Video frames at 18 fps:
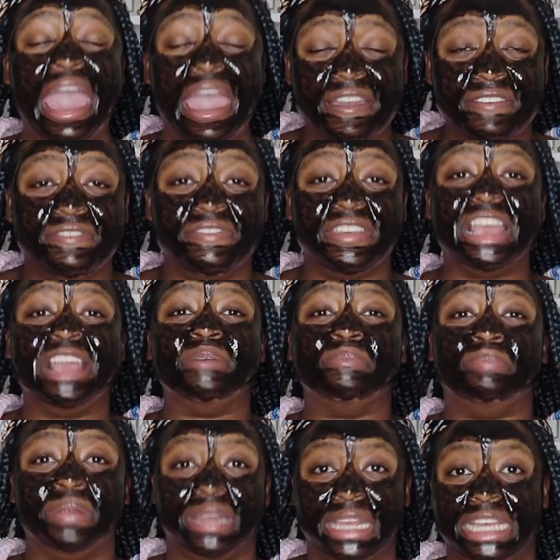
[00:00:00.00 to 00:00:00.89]

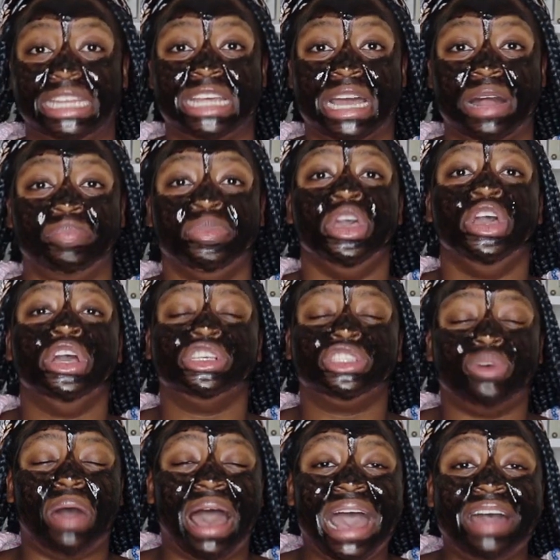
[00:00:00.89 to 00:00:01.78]
heavy bleeder,
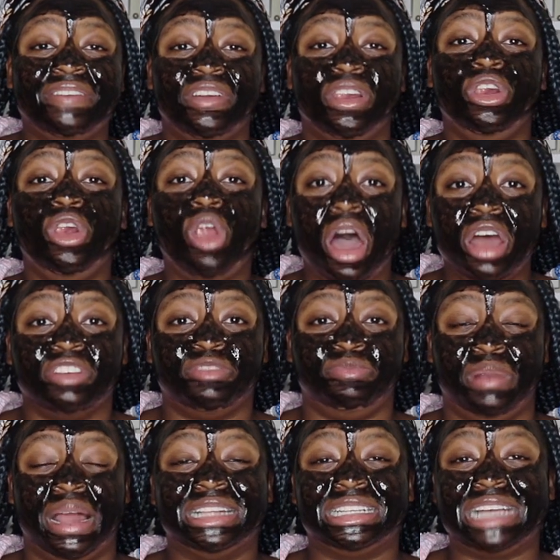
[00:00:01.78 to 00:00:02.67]
so I have a lot
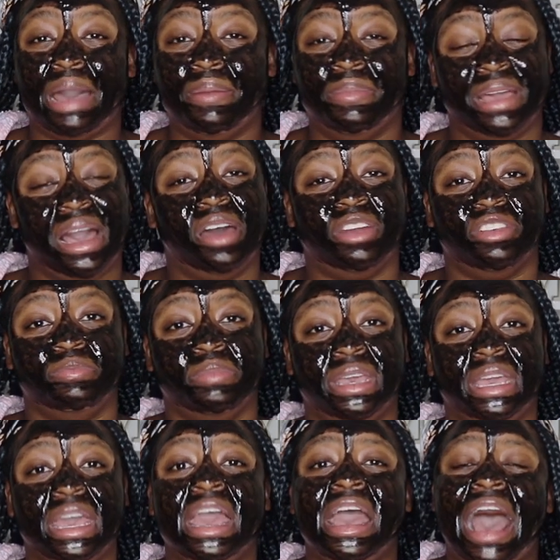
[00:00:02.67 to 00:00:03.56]
of blood coming out of
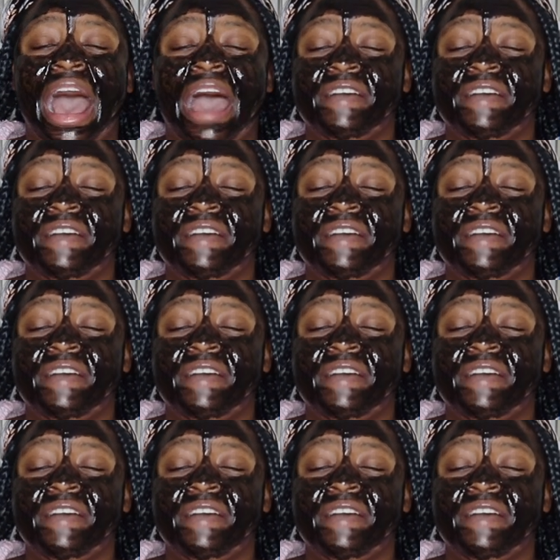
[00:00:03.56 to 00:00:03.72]
me.